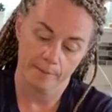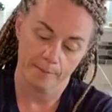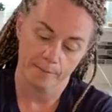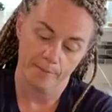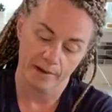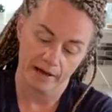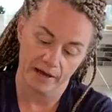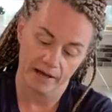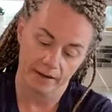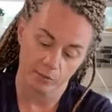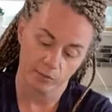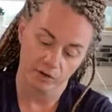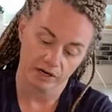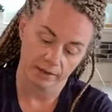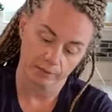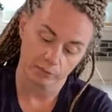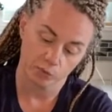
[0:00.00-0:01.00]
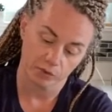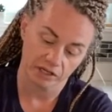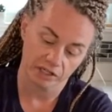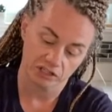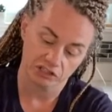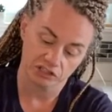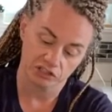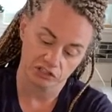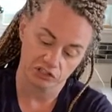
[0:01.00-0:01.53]
But what I'm going
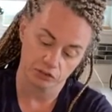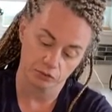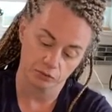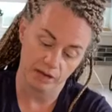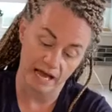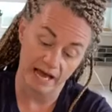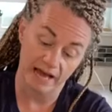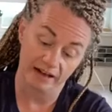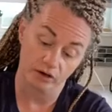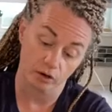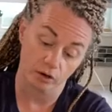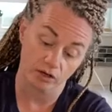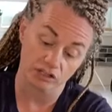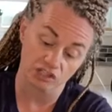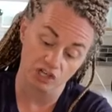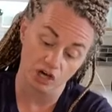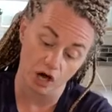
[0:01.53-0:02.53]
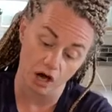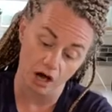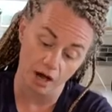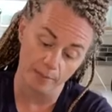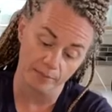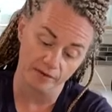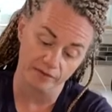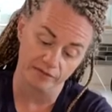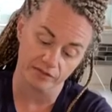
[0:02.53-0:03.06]
to add on
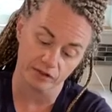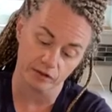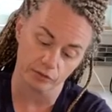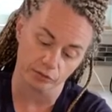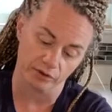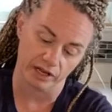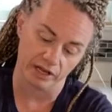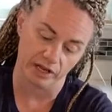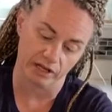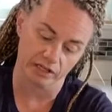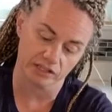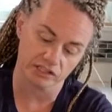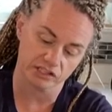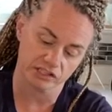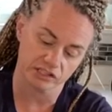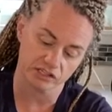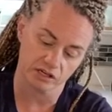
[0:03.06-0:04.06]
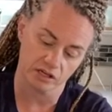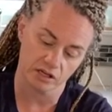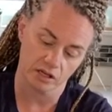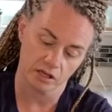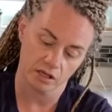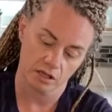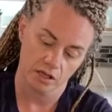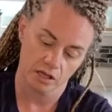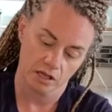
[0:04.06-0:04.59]
top of the ranch
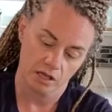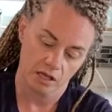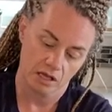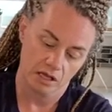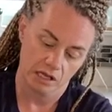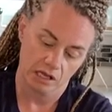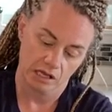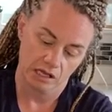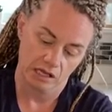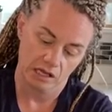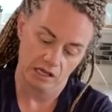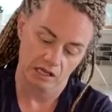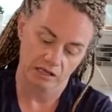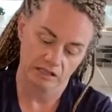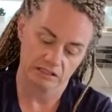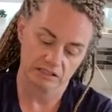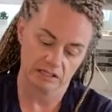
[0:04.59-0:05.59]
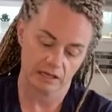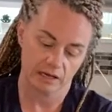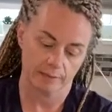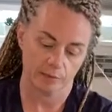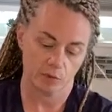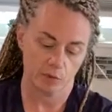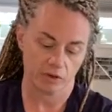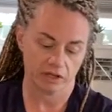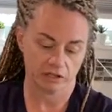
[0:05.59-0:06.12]
is
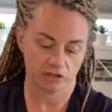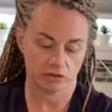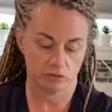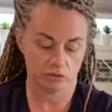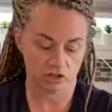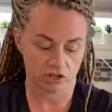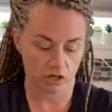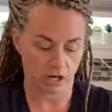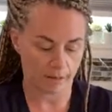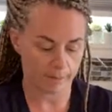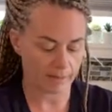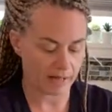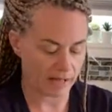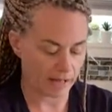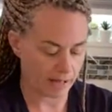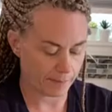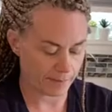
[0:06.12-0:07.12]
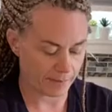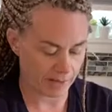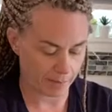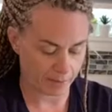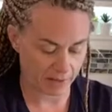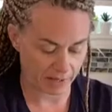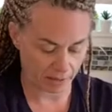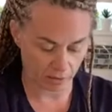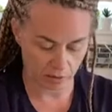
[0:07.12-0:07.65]
I'm going to chop up a
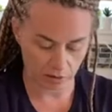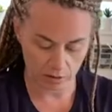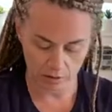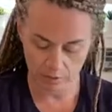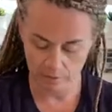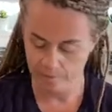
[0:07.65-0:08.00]
pickle.